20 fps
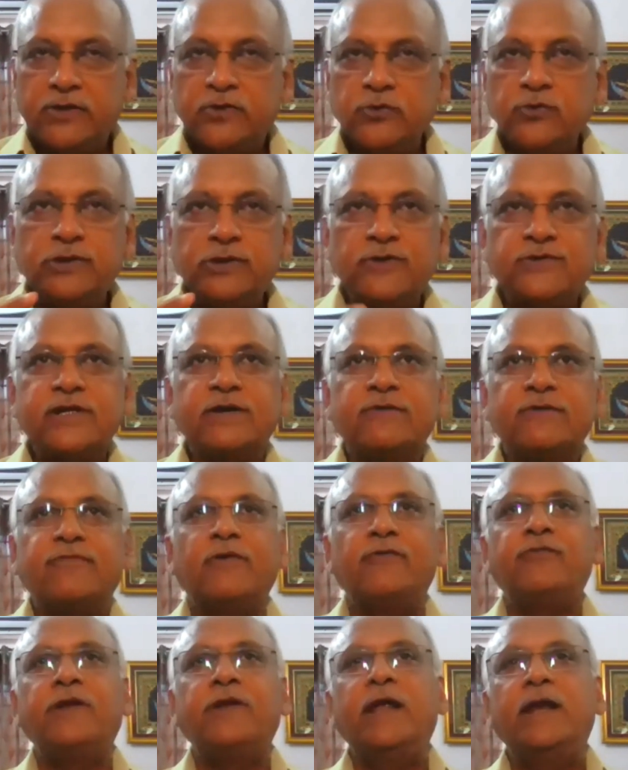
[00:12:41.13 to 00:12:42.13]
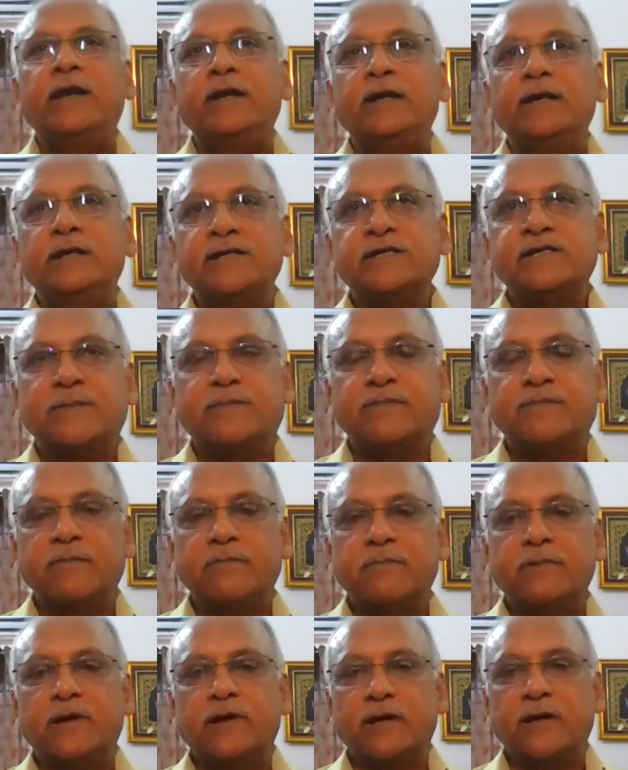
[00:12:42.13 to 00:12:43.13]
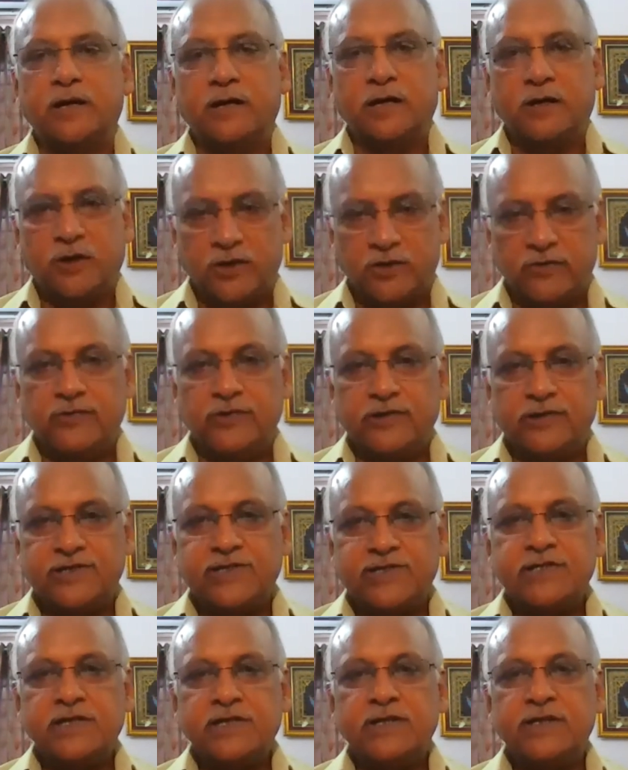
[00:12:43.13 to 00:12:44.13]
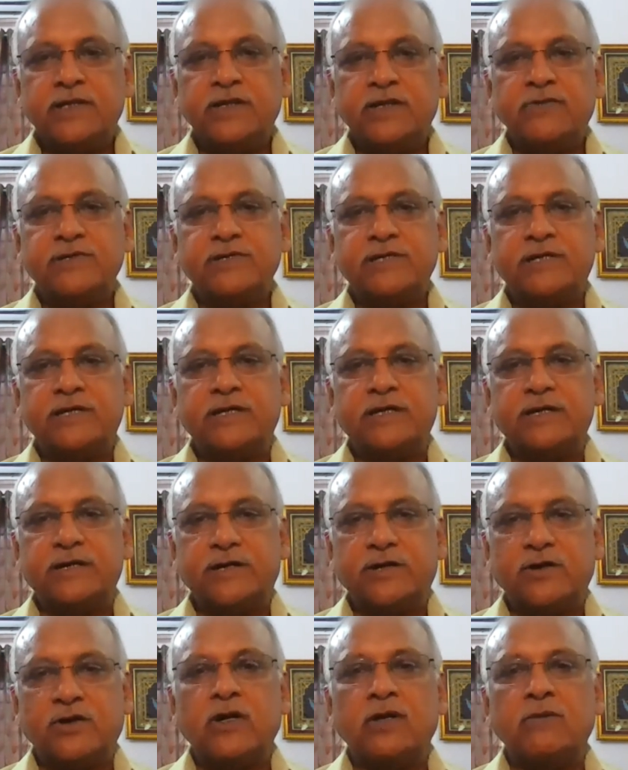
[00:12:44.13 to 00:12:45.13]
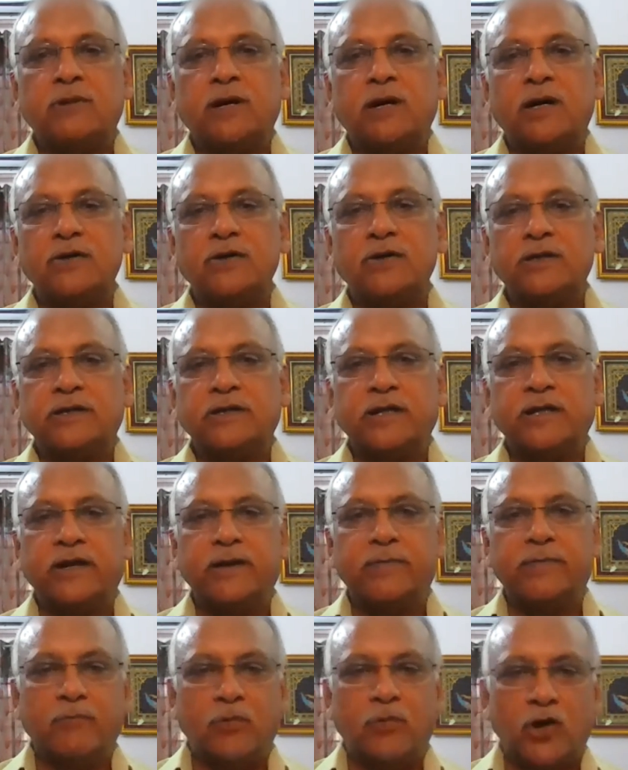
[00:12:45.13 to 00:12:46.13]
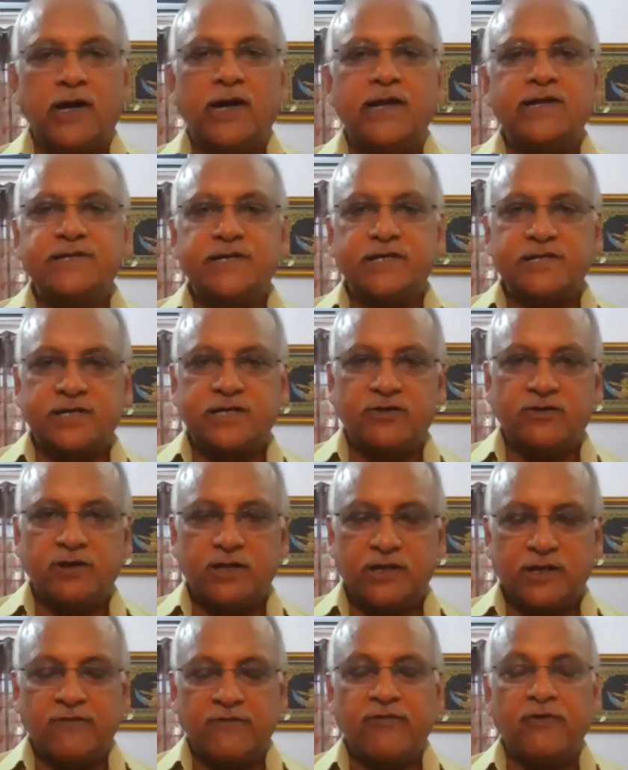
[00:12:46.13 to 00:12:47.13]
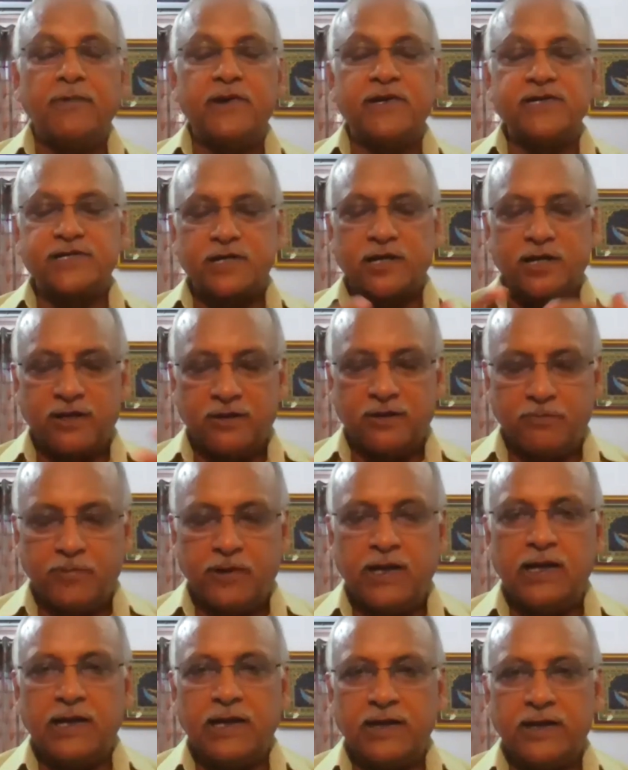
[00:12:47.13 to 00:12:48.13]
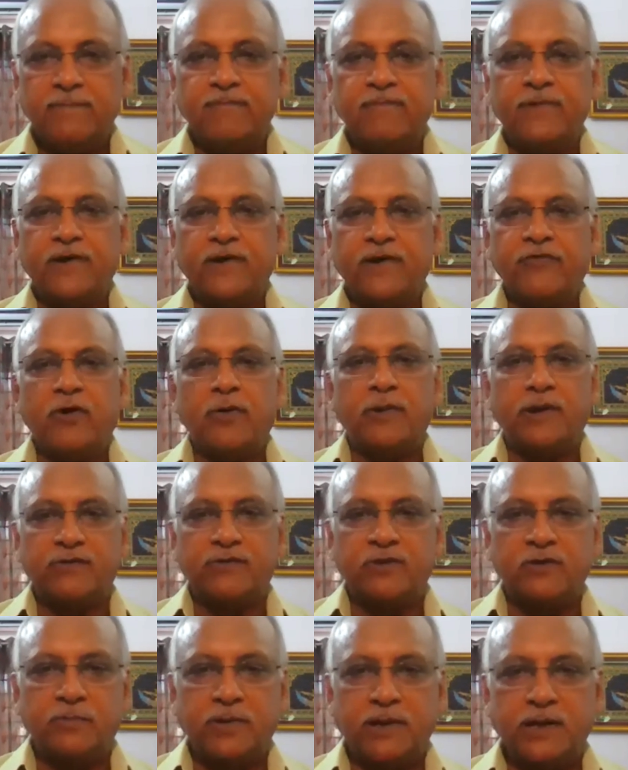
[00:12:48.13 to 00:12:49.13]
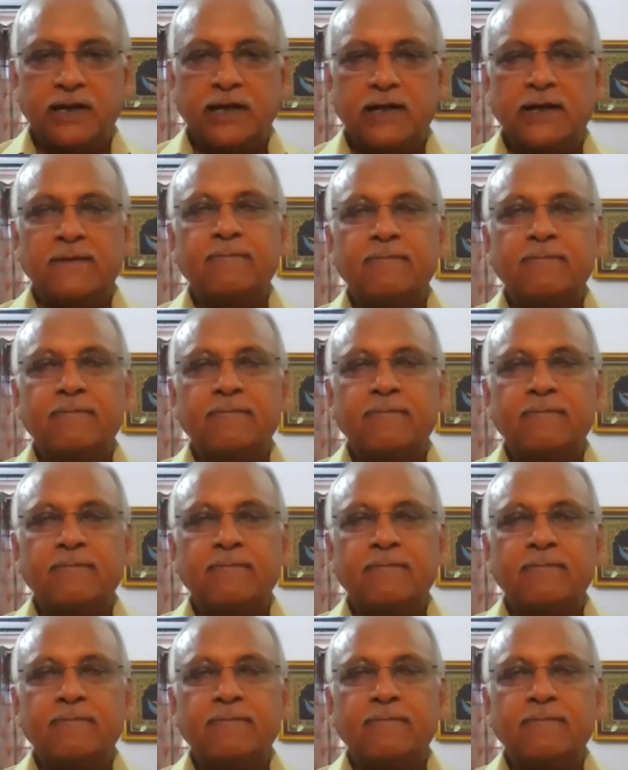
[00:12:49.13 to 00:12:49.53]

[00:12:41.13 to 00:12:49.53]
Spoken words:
2015 September onwards, there was a talk about the modernization of the reformation in the PLA, reforming of the PLA.